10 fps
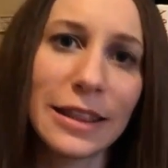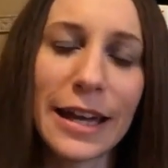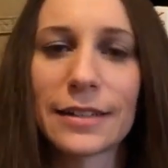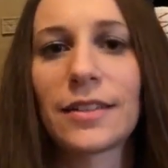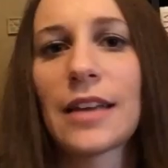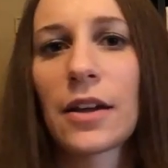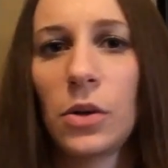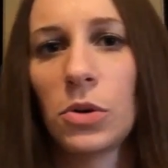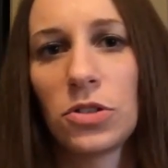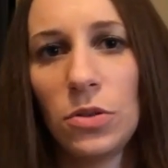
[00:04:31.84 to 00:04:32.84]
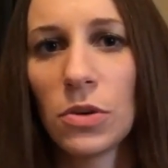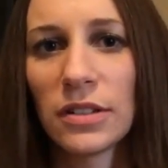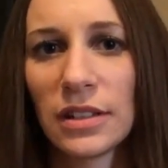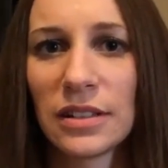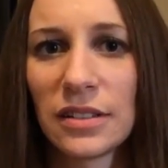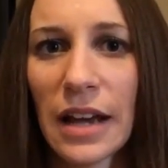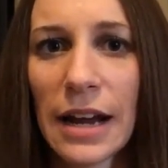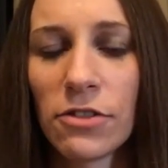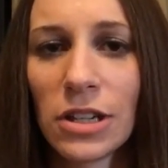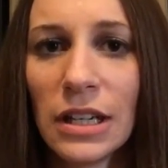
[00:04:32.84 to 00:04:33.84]
that's exactly what she was as
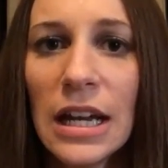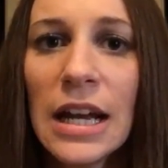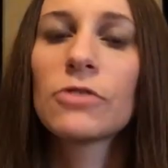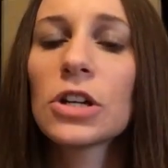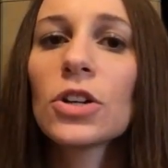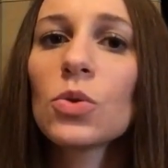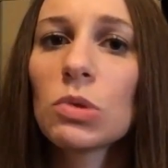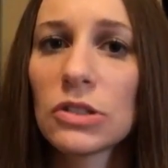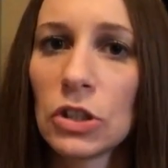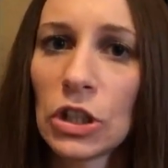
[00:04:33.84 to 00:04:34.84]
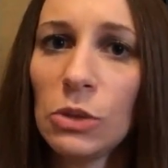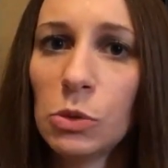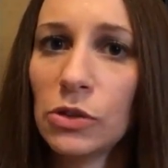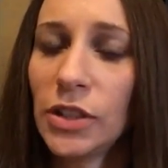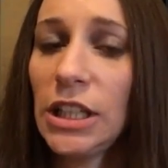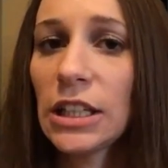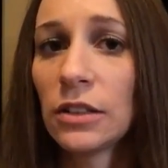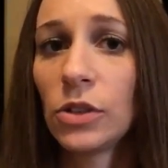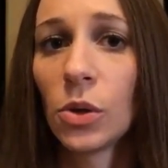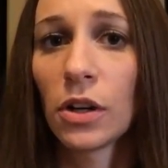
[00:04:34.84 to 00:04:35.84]
Irene. Fear was a good movie
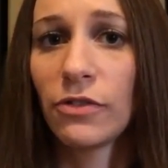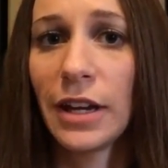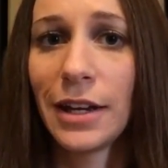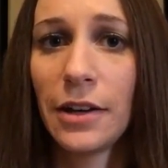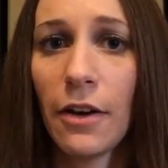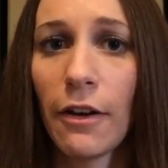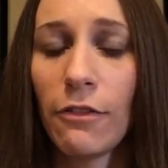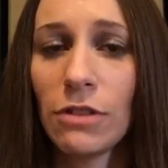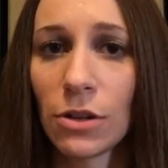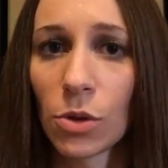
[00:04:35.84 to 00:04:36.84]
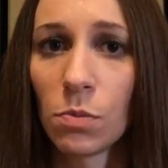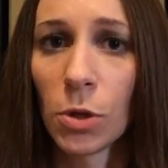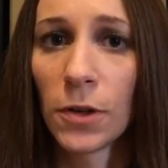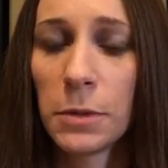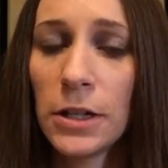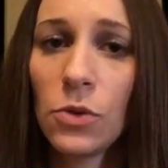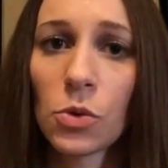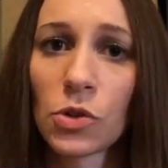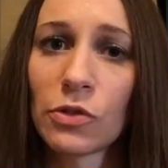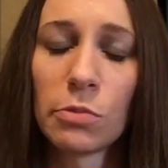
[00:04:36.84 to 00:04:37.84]
if you are a fan of Ingrid Bergman
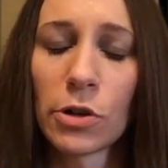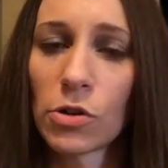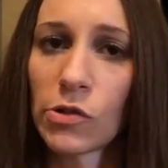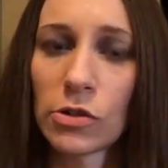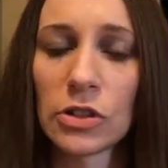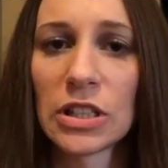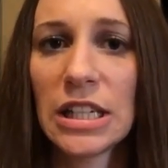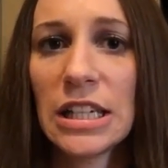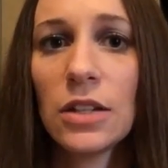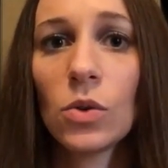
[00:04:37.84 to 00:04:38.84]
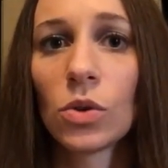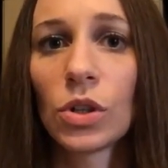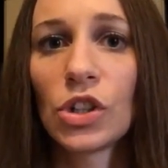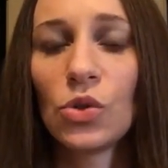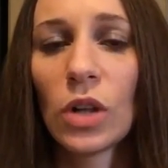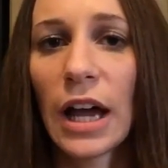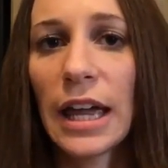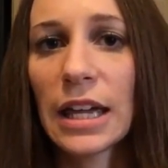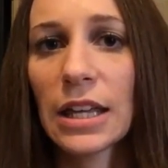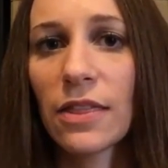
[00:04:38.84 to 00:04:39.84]
or Roberto Rossellini, or you
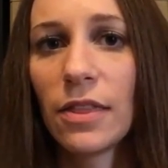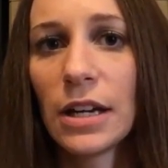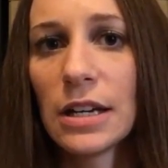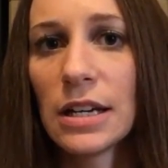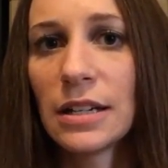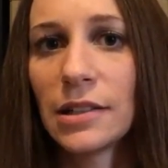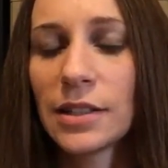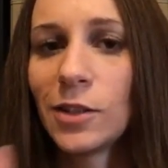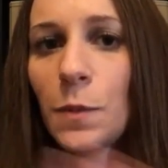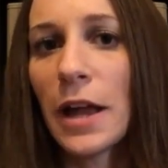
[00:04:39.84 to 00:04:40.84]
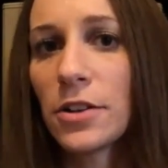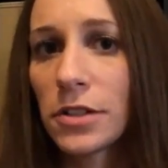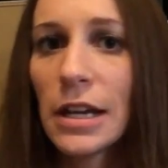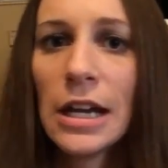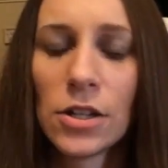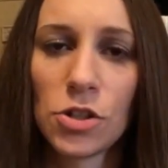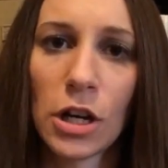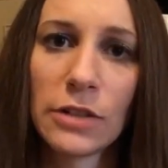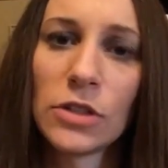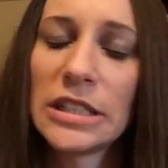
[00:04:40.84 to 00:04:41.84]
like the suspense
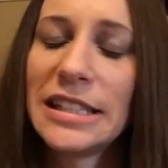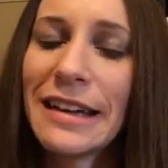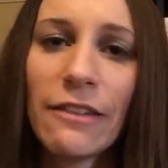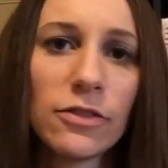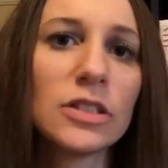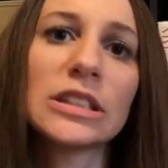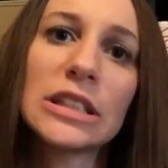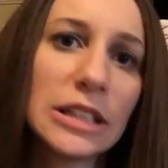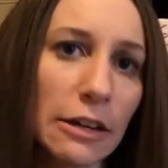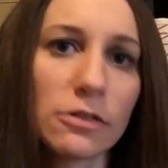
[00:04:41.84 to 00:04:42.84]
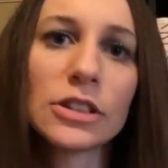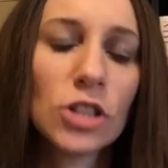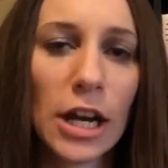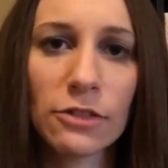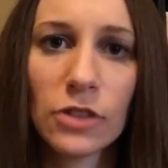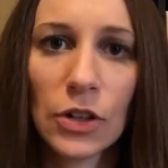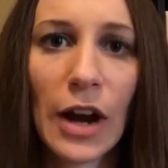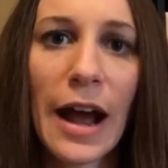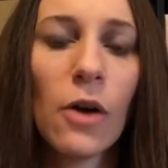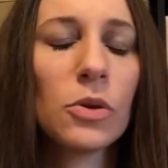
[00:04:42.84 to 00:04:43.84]
genre, definitely check Fear
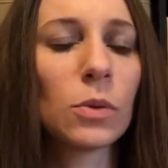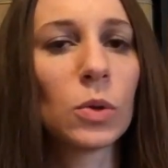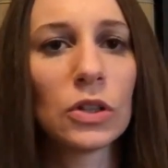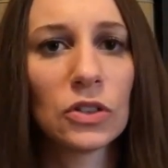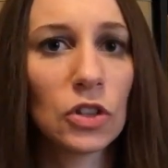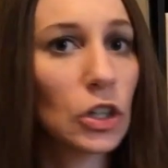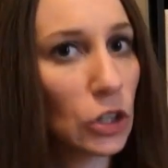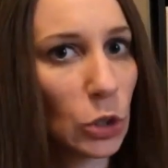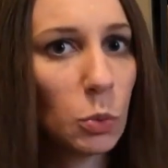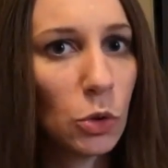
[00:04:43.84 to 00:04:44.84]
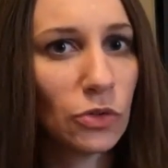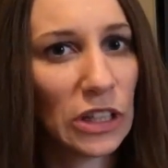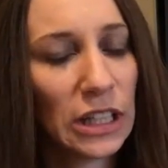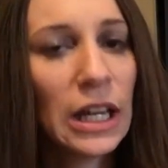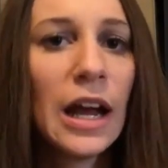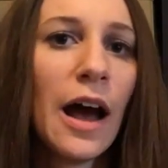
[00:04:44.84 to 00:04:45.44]
out. It was a good movie.